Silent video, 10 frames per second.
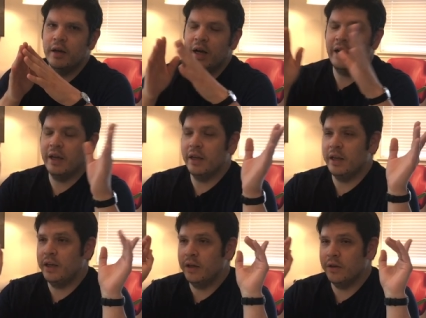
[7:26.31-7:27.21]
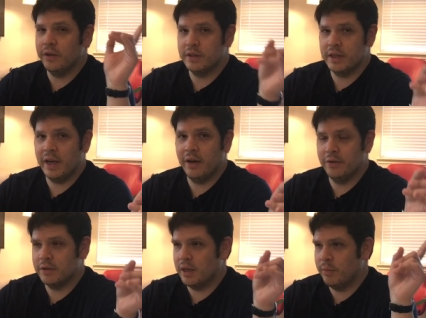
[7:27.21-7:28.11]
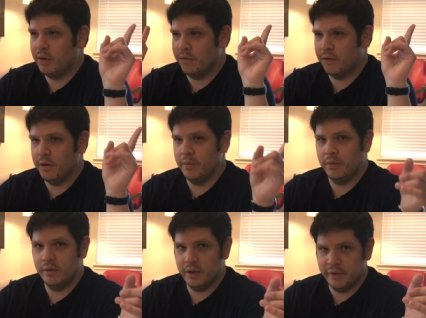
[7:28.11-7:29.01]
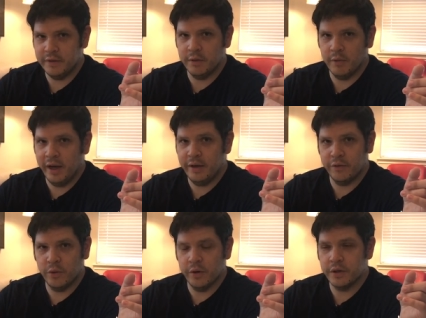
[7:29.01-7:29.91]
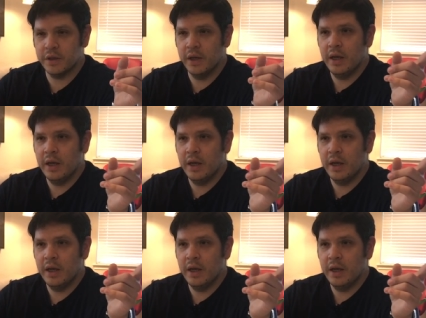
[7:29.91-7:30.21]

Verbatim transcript: I can hear the sounds coming from left and right, of course,